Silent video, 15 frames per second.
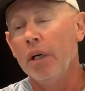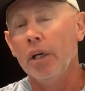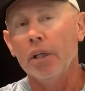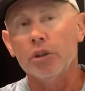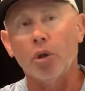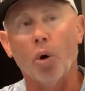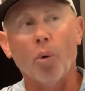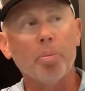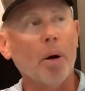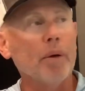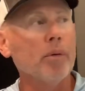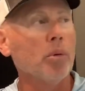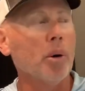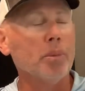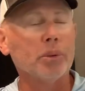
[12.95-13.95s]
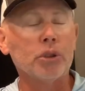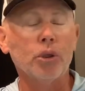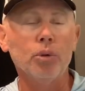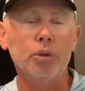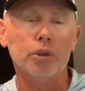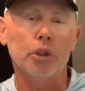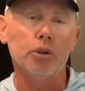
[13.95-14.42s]
So probably what I'm going to
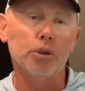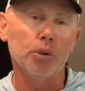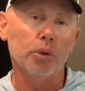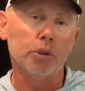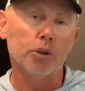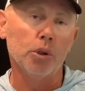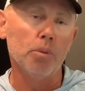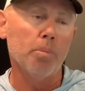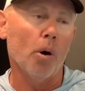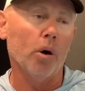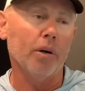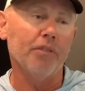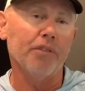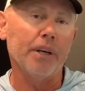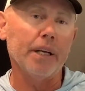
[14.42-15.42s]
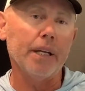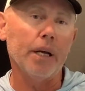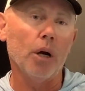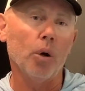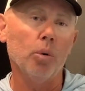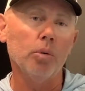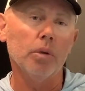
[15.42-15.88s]
do is do a two-part
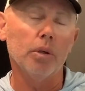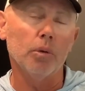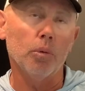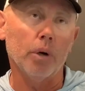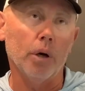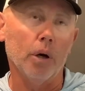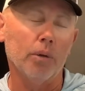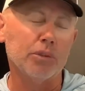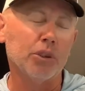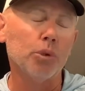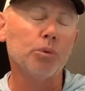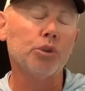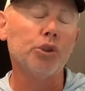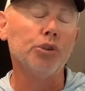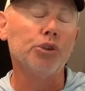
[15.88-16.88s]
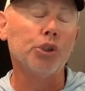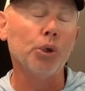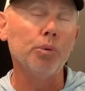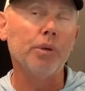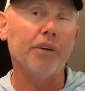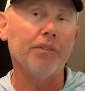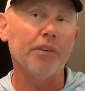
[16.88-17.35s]
video, or two
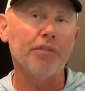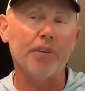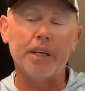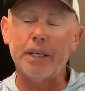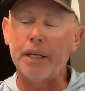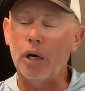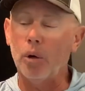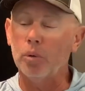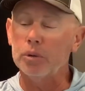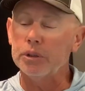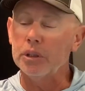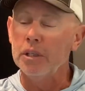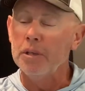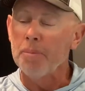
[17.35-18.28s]
different videos.